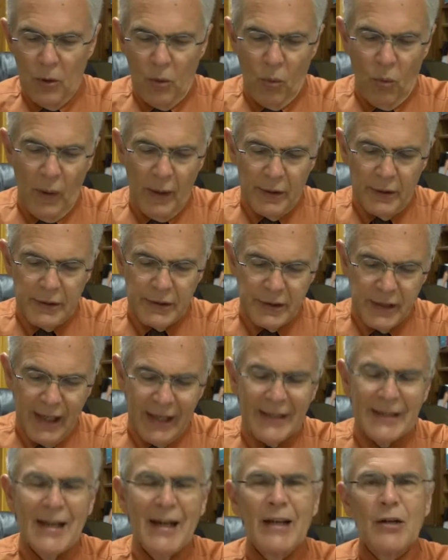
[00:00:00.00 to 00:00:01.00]
Wow, is
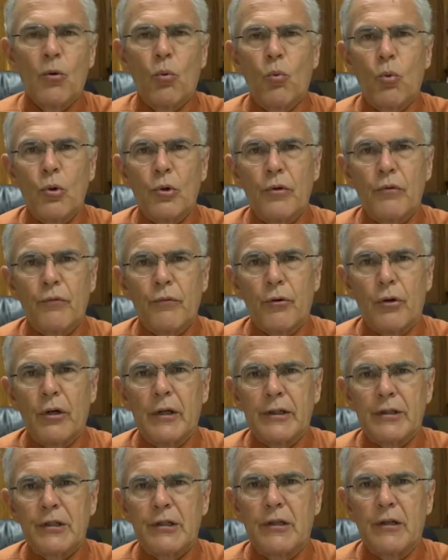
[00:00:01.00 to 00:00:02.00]
that not a word for
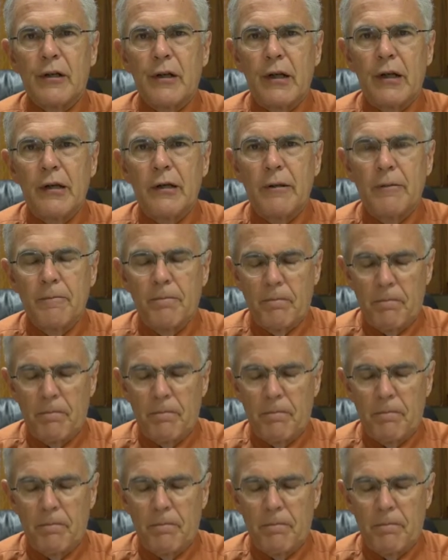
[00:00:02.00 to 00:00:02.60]
us today?